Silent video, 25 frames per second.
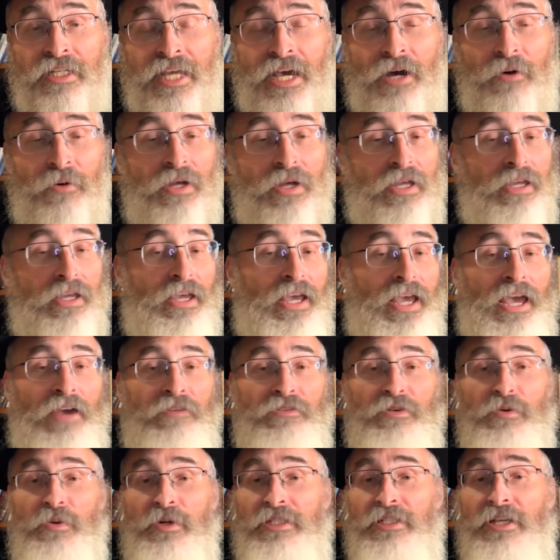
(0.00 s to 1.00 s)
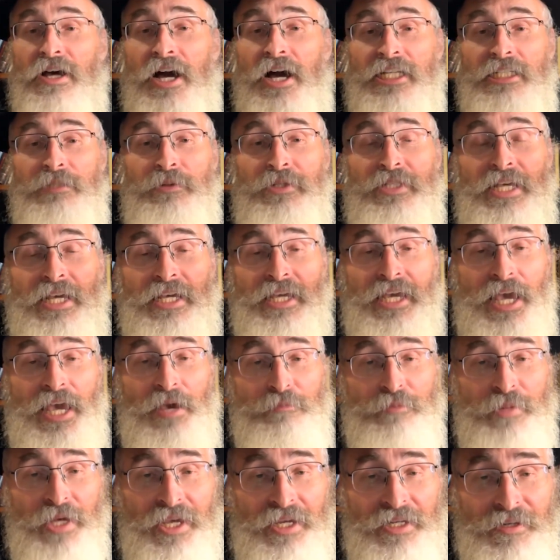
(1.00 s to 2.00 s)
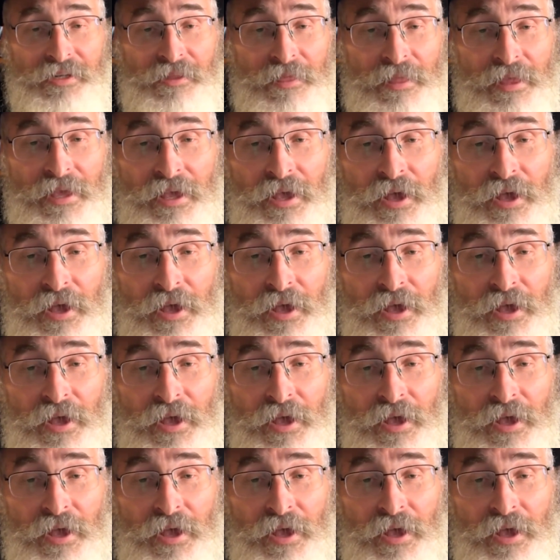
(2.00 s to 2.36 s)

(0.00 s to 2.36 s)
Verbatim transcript: Now, everyone talks about that campaign,